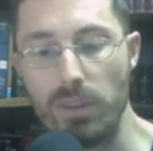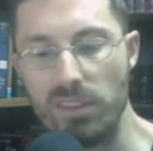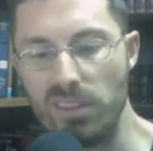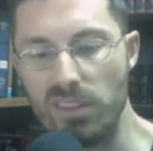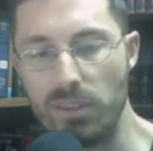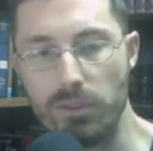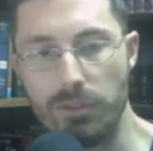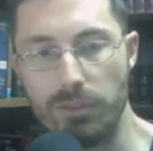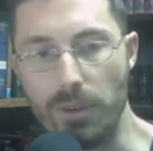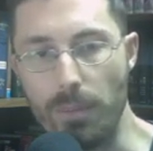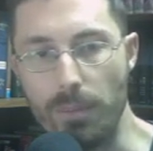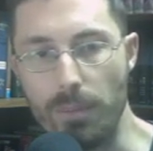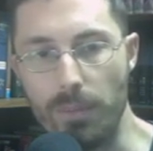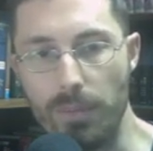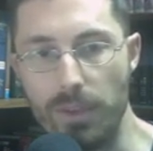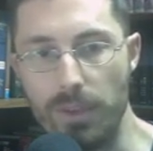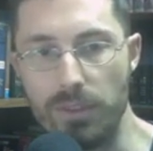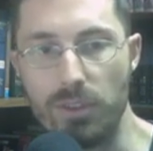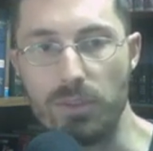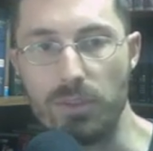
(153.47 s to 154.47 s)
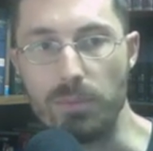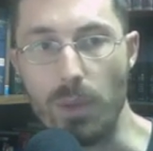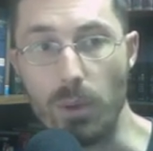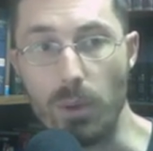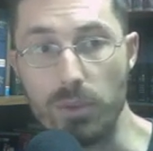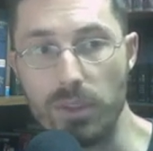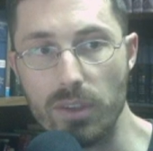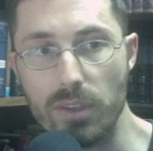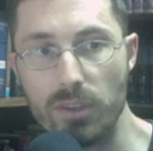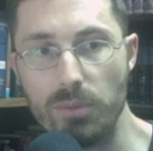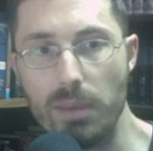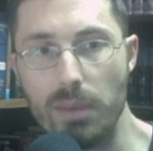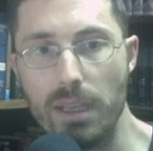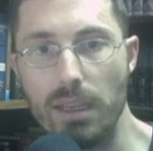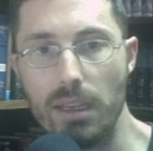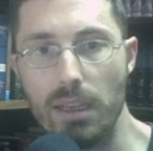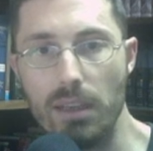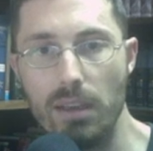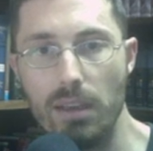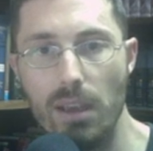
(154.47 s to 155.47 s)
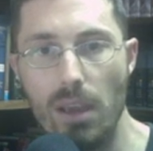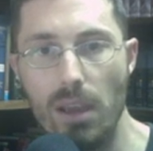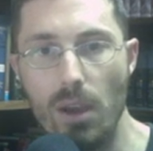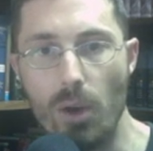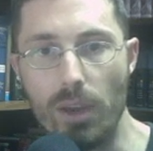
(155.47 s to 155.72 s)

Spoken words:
This is Moses speaking.